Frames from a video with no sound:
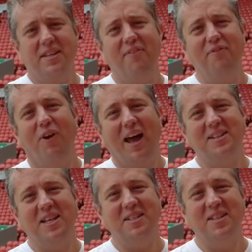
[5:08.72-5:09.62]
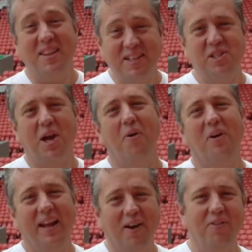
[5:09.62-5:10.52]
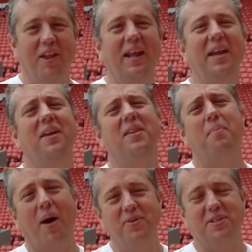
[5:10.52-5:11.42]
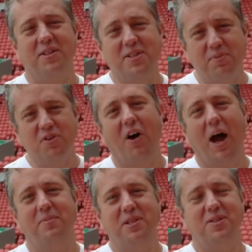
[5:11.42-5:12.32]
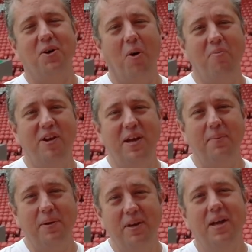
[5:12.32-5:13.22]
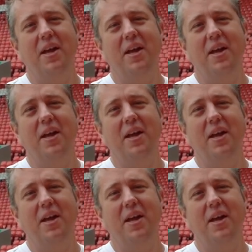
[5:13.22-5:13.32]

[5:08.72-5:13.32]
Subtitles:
To get full access to this show, click on the link in the post and subscribe to Talk Premium.